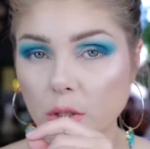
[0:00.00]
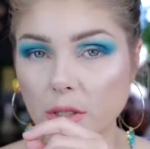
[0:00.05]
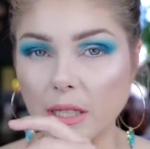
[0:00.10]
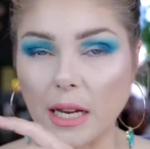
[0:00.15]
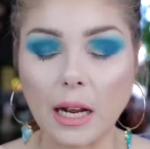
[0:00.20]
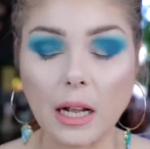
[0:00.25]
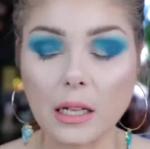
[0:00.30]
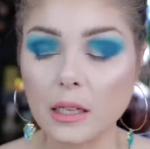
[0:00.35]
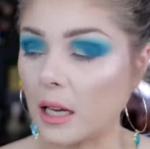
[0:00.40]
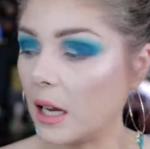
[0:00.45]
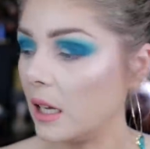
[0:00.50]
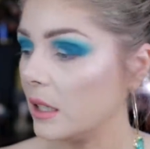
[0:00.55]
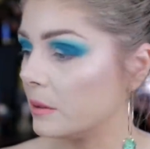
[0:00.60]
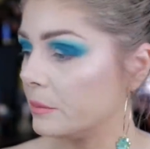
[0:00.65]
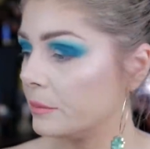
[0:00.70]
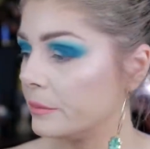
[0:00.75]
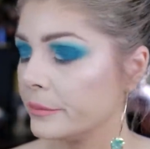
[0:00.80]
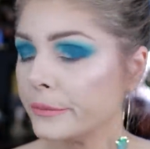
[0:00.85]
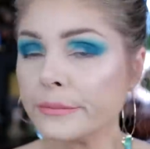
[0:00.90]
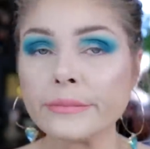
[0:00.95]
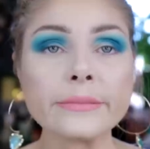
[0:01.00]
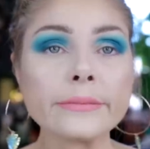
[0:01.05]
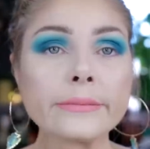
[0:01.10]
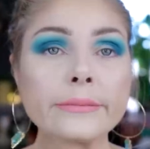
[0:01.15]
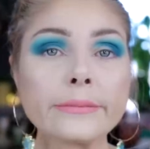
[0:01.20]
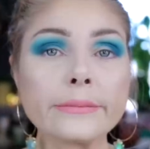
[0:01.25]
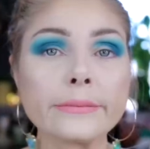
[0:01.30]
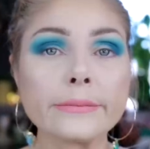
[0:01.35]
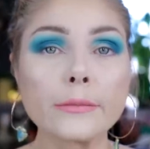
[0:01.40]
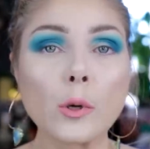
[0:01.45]
Yeah, I'll, I'll...
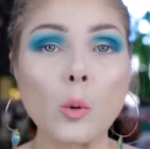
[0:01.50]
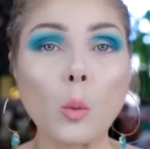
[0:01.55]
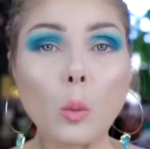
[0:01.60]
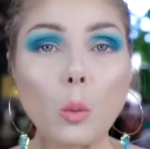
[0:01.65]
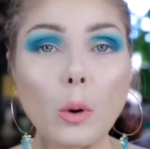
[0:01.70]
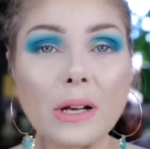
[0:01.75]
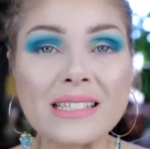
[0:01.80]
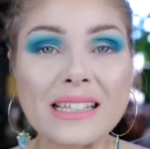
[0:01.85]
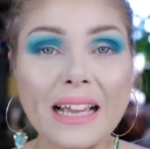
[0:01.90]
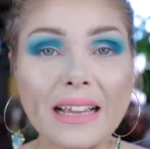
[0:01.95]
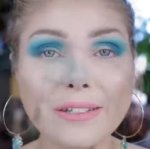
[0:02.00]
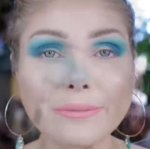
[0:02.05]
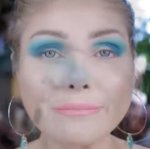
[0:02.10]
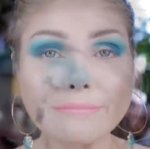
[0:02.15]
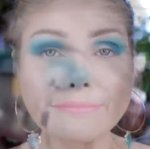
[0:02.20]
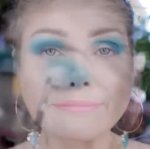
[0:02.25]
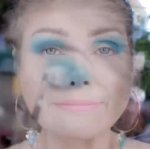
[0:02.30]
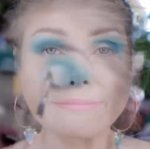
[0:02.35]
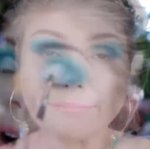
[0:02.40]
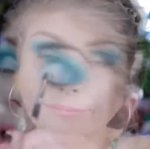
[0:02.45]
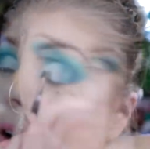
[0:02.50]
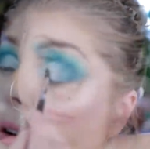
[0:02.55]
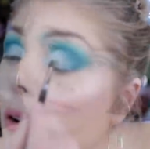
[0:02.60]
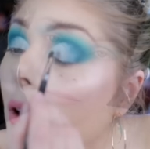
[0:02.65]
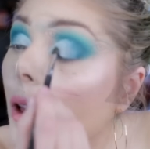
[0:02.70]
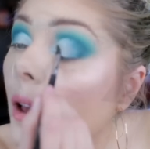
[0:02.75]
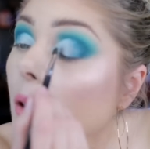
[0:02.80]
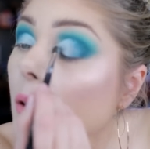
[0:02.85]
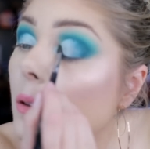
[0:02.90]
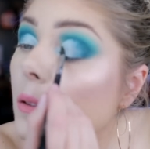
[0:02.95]
One second.
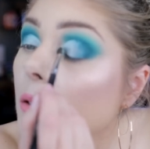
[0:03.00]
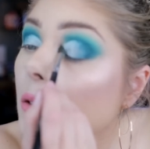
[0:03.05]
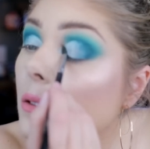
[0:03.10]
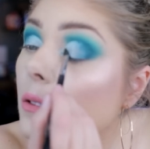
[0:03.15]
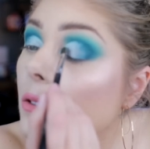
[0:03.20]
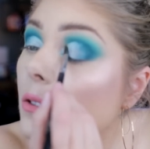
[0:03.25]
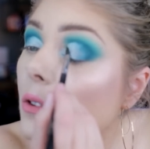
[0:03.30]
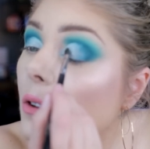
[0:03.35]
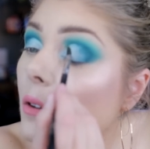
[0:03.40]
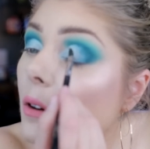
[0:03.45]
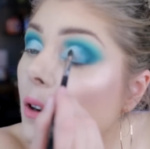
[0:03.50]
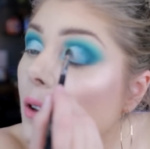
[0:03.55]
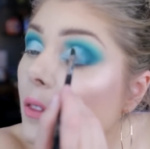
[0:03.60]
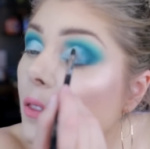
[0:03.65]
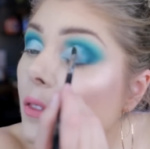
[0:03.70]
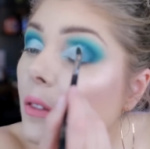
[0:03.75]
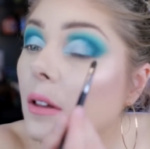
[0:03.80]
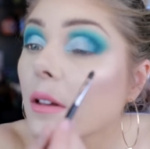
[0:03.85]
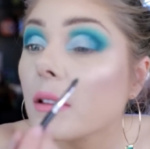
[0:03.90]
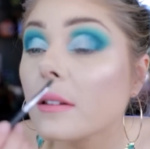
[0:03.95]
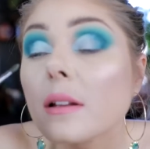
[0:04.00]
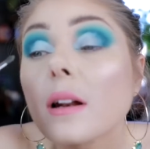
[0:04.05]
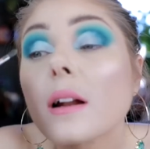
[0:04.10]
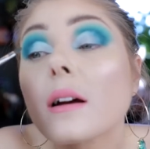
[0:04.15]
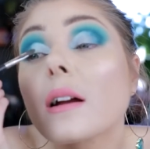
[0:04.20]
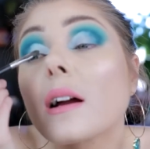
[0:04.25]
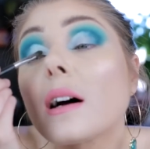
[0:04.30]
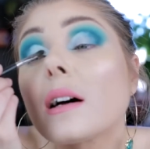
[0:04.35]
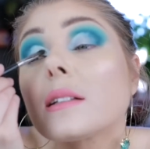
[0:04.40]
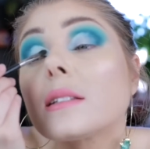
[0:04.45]
Okay, so I think that
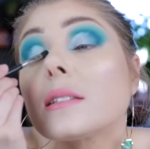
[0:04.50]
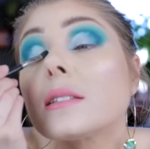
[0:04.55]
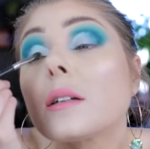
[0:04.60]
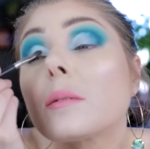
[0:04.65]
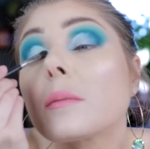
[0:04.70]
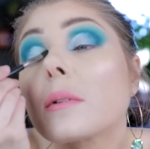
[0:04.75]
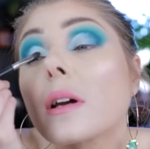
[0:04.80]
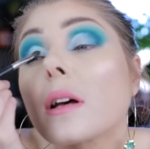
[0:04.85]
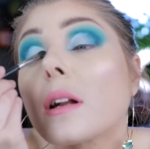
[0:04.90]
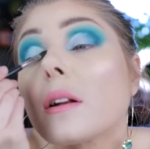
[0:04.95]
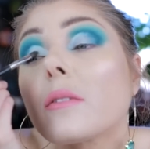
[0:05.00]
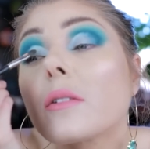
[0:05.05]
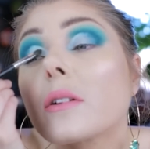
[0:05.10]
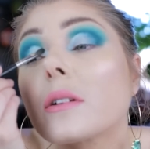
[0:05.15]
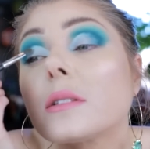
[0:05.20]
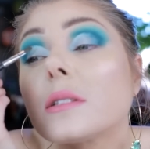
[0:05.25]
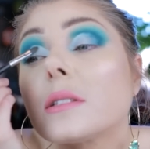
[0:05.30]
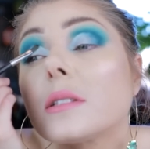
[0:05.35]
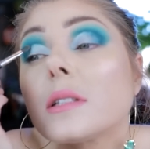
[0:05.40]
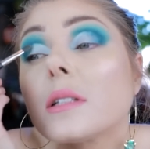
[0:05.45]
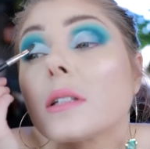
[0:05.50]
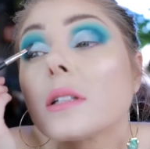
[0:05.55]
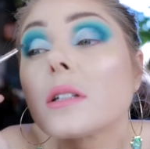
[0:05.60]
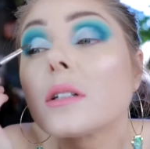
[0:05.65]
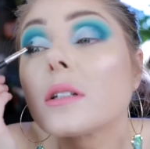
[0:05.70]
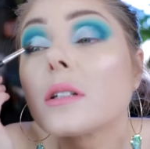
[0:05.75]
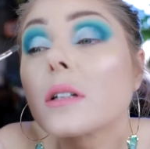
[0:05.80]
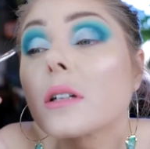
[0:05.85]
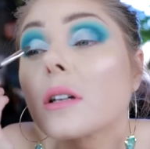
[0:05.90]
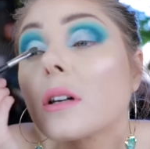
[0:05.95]
I got some kind of
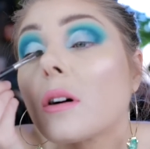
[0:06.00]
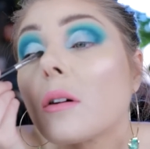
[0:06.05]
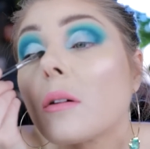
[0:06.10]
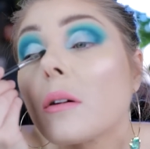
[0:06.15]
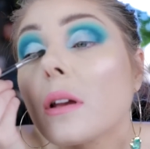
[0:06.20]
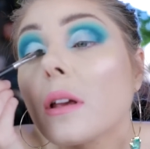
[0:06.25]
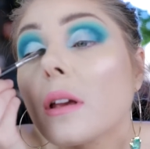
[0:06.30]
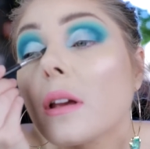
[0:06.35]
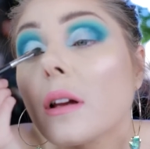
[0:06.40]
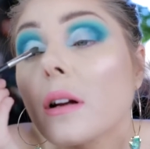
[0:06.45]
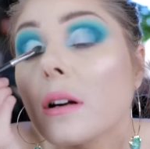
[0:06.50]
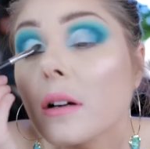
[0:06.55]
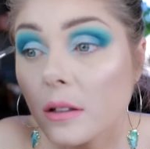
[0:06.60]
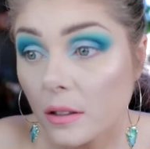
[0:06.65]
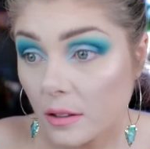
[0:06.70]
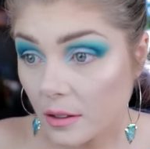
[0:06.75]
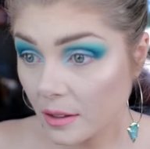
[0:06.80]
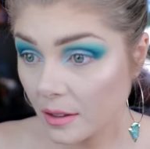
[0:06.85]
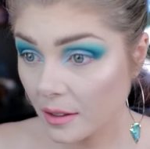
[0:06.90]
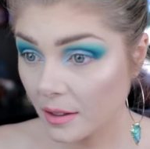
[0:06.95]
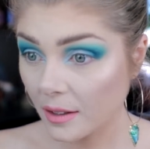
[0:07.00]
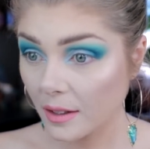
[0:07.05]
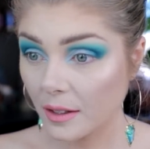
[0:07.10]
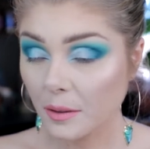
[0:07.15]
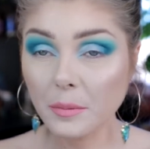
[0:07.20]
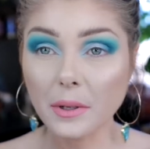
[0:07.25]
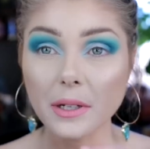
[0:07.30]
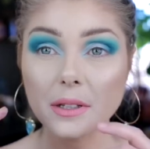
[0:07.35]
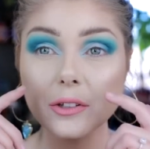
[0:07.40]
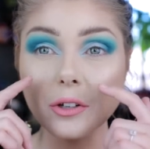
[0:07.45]
concealer going here.
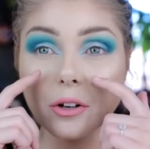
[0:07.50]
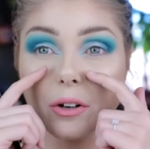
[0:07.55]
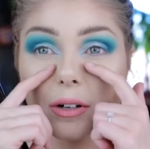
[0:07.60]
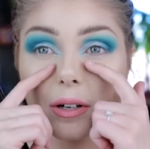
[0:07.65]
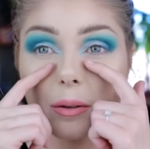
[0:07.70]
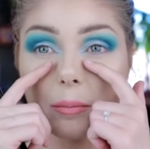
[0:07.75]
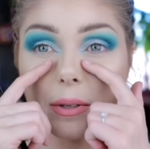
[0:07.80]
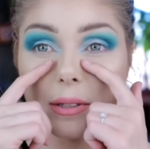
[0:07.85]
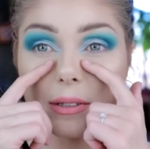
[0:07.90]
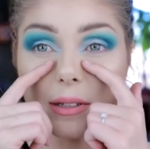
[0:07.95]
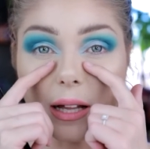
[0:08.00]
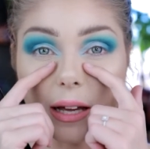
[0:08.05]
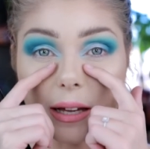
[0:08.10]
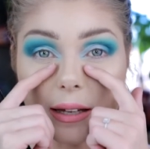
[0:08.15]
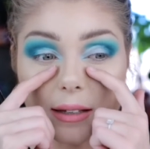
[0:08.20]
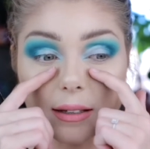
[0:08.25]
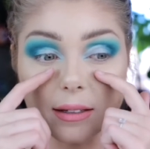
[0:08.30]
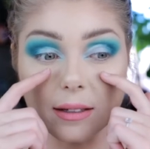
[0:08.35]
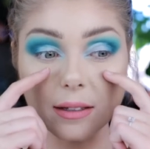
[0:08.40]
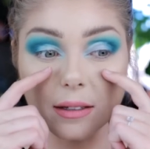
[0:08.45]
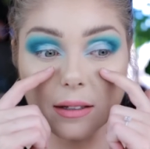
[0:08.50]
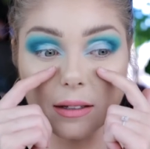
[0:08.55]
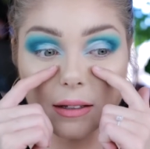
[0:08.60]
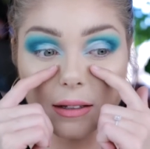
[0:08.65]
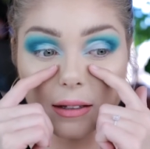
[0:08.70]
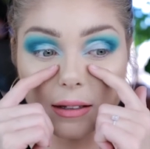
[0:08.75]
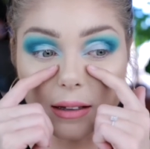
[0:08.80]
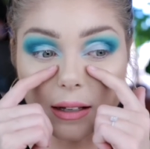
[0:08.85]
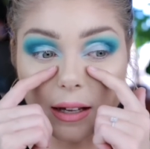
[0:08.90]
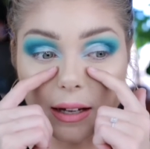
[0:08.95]
But it turned a bit like
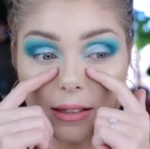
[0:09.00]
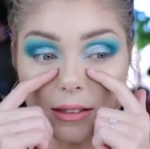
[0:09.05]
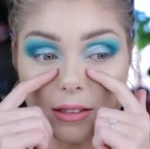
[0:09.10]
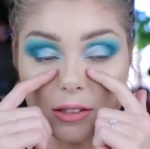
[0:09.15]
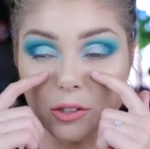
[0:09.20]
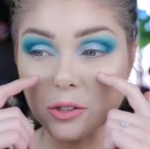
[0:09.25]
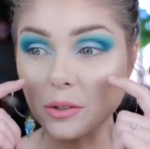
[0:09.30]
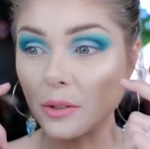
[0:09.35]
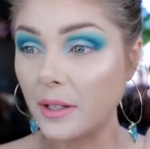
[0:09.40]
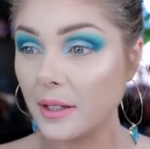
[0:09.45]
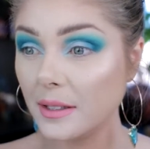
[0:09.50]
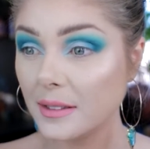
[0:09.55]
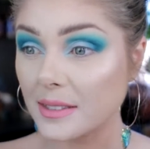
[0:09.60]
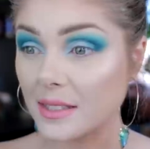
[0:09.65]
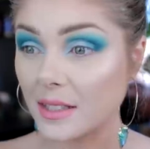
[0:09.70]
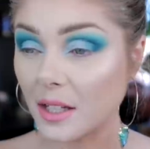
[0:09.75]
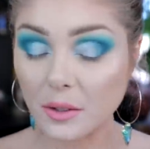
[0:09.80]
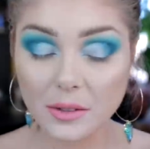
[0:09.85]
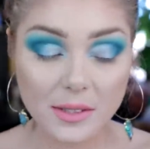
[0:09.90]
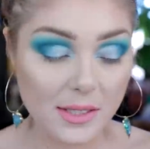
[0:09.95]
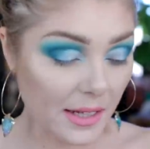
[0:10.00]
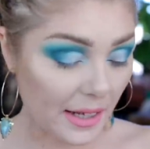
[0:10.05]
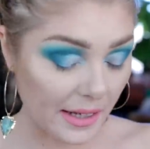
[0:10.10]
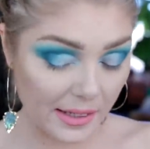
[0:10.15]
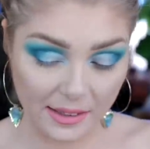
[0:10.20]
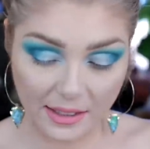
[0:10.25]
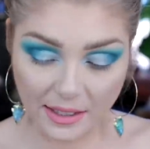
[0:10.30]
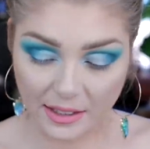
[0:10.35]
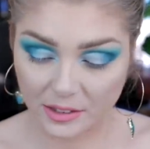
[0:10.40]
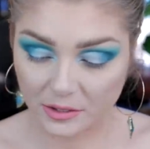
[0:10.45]
light greens. So now it's
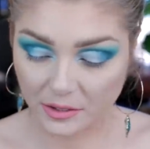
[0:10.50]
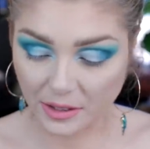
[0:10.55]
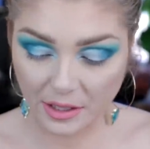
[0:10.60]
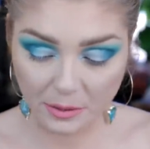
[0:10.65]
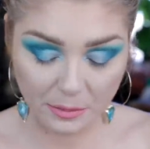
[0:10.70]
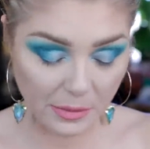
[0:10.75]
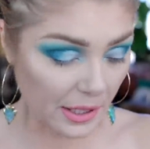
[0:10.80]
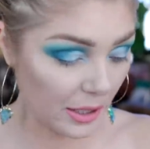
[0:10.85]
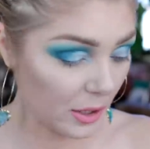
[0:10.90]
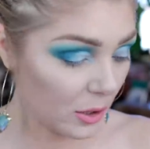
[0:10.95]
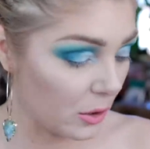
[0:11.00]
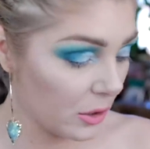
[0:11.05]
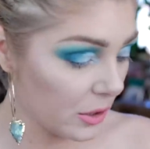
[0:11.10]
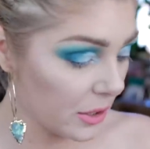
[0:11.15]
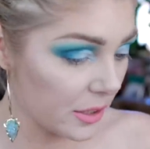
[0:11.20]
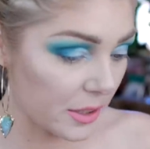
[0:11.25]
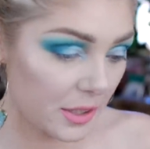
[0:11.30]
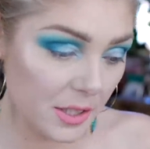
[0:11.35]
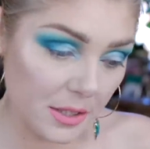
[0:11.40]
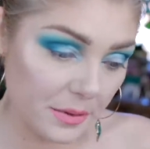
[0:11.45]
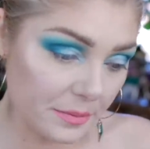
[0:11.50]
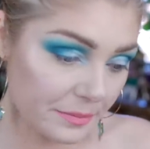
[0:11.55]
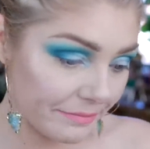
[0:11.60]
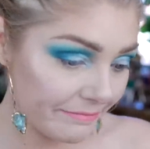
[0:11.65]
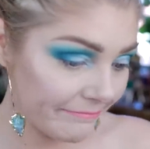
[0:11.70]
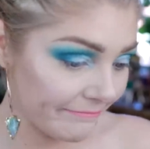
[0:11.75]
like light green in my corners.